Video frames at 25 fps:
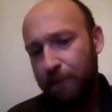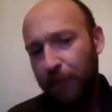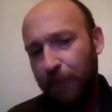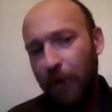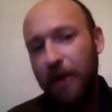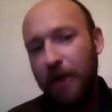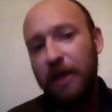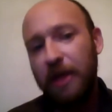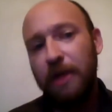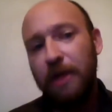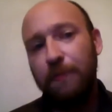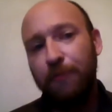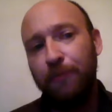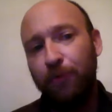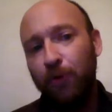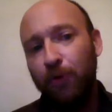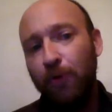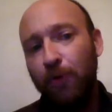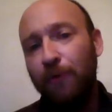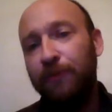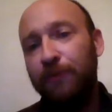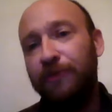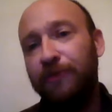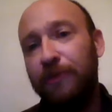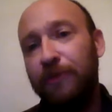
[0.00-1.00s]
but it
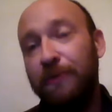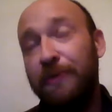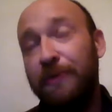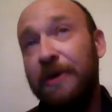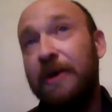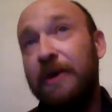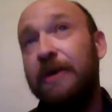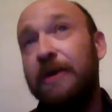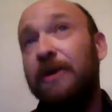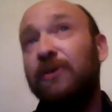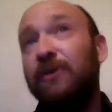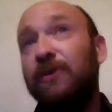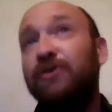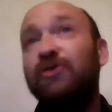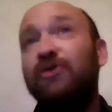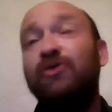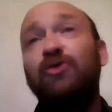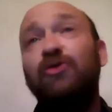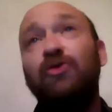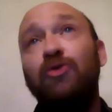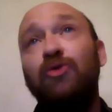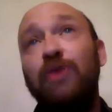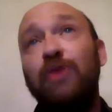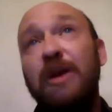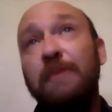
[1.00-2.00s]
proves to be an
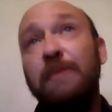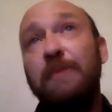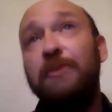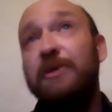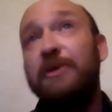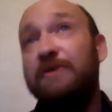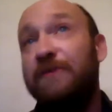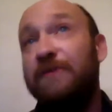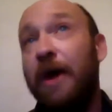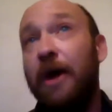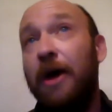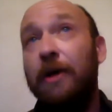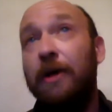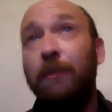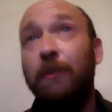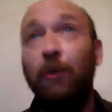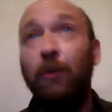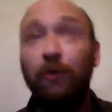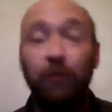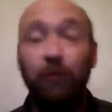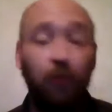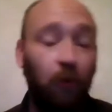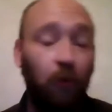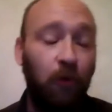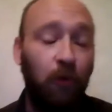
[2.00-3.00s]
extremely valuable
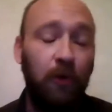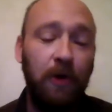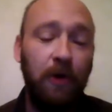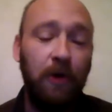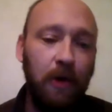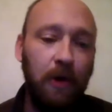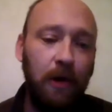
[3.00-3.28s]
tool.